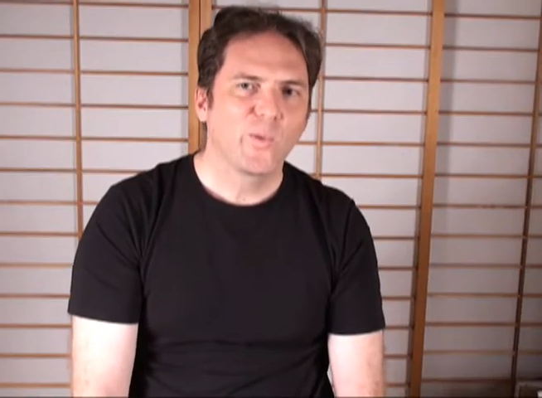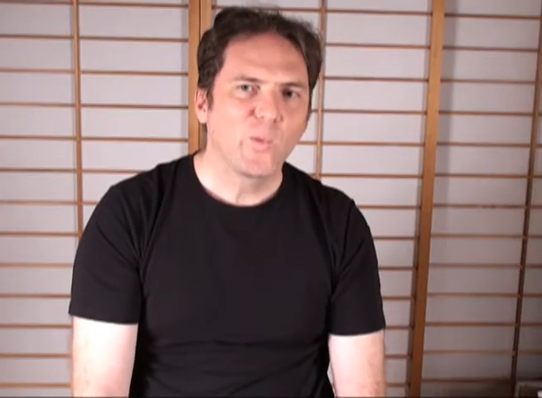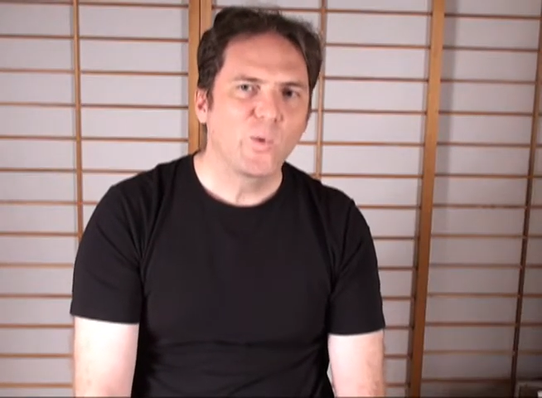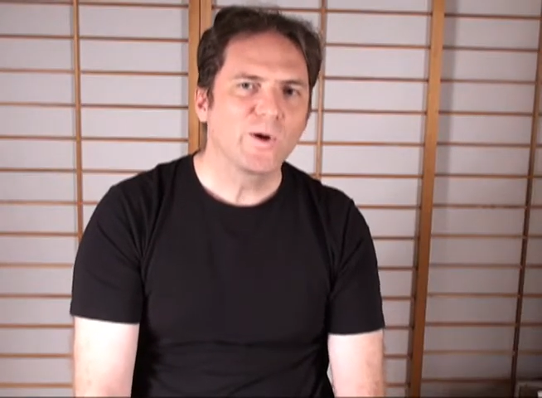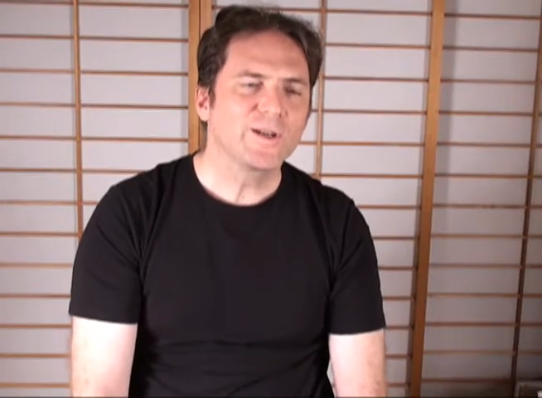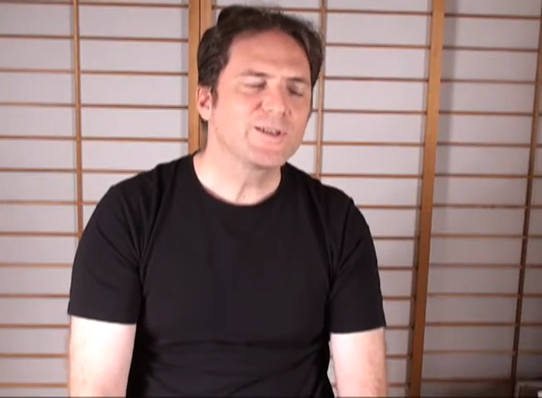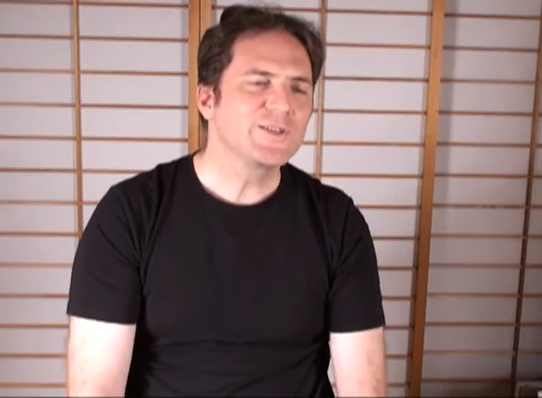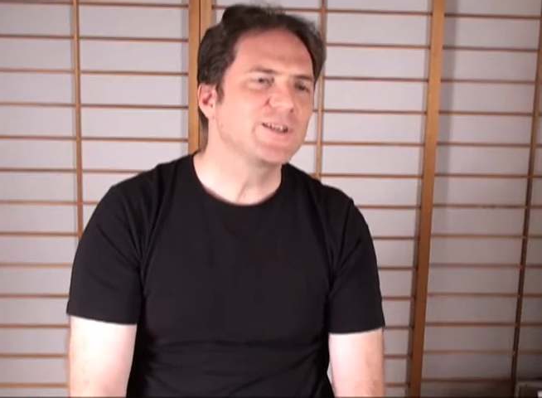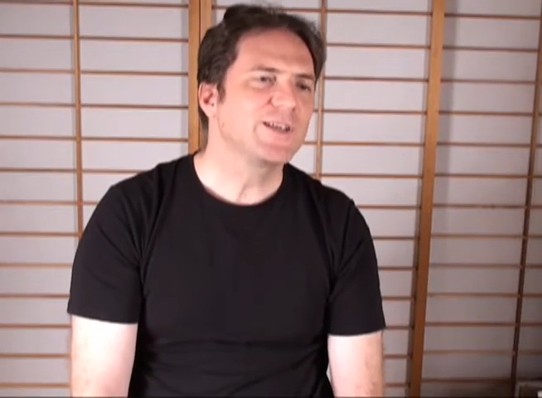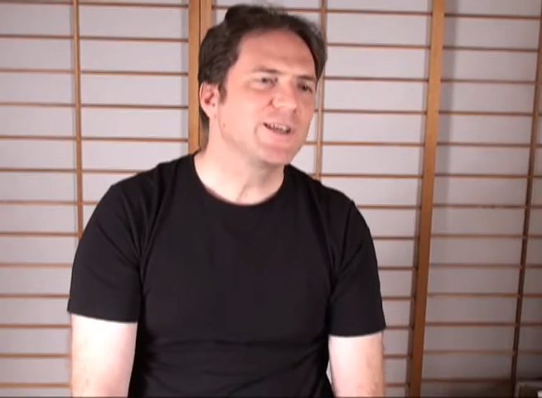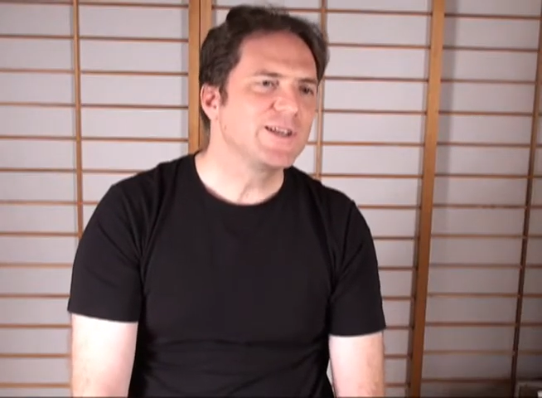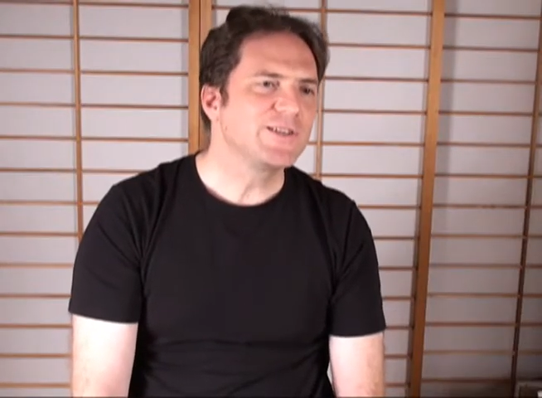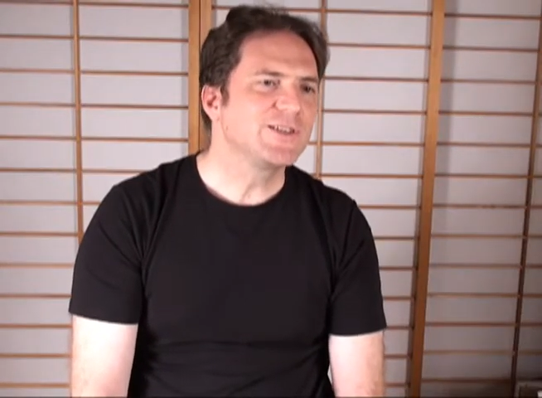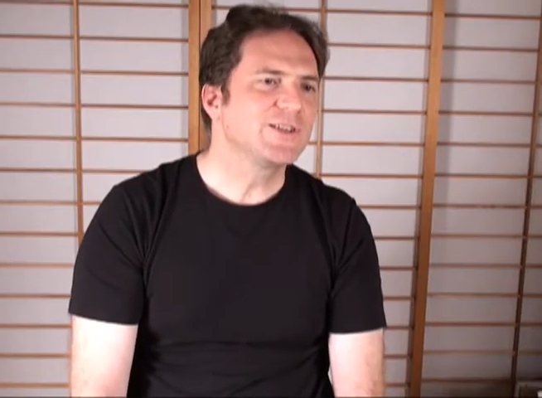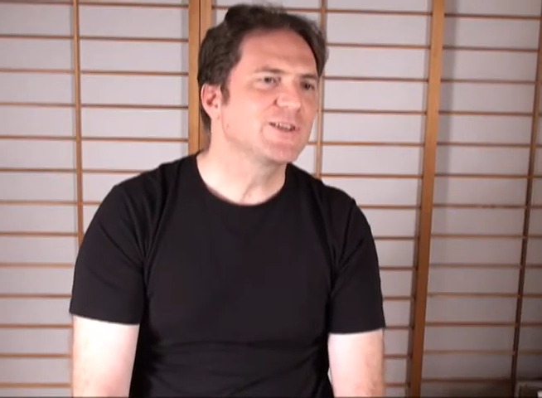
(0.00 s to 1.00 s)
what is the
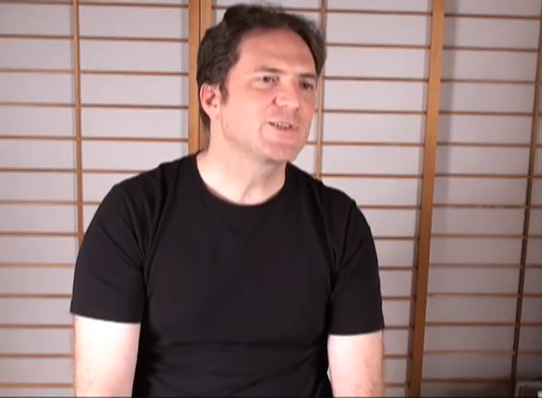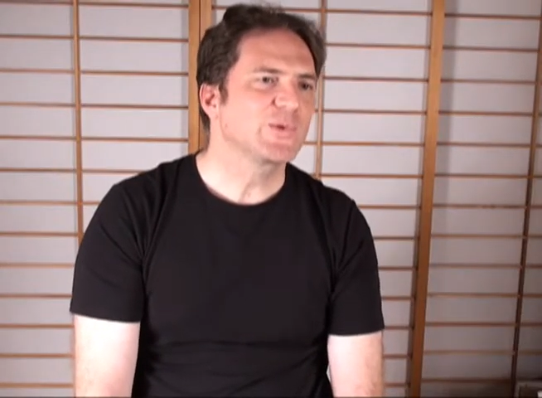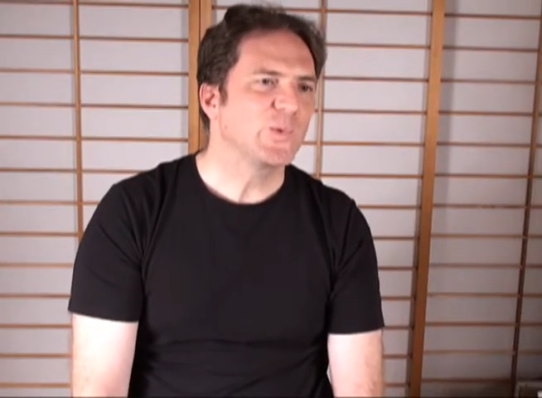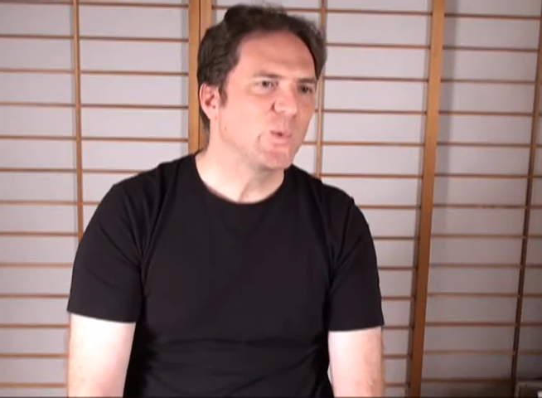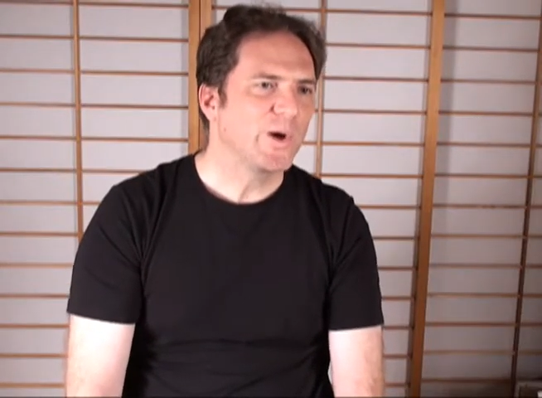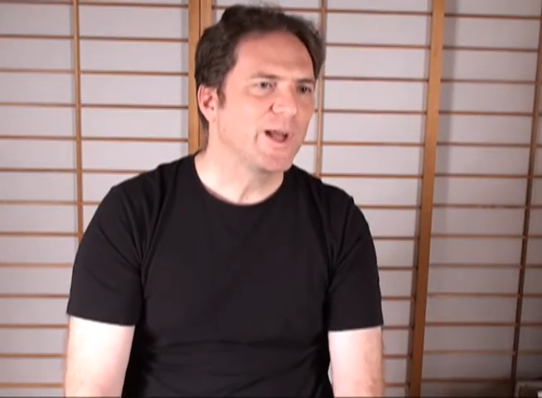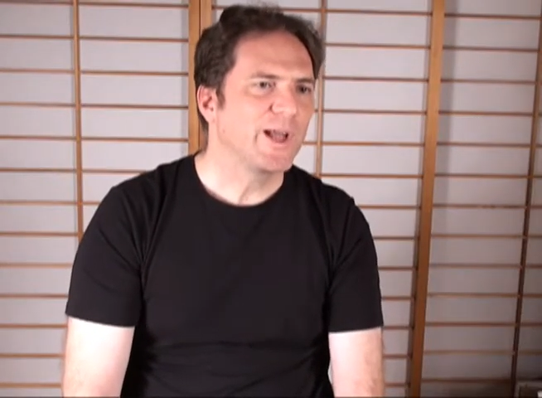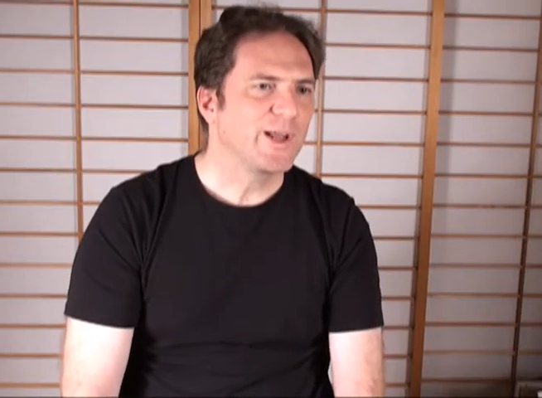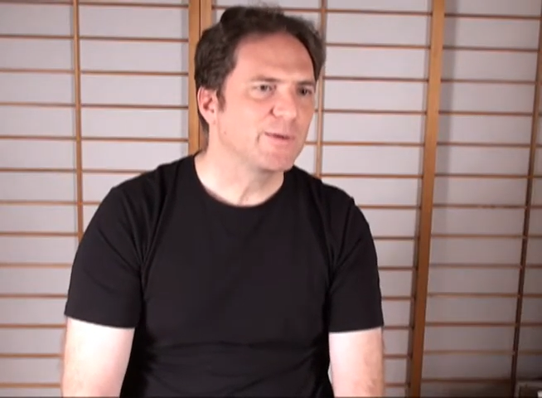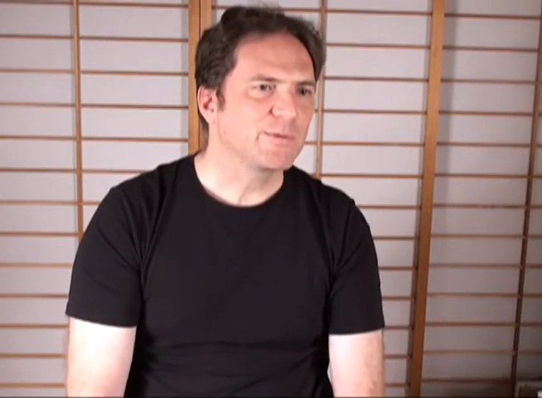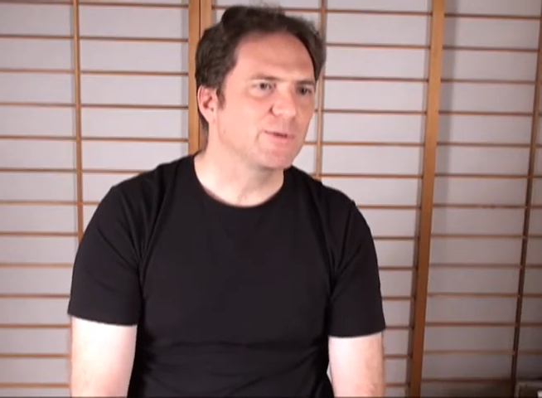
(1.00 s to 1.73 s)
easiest way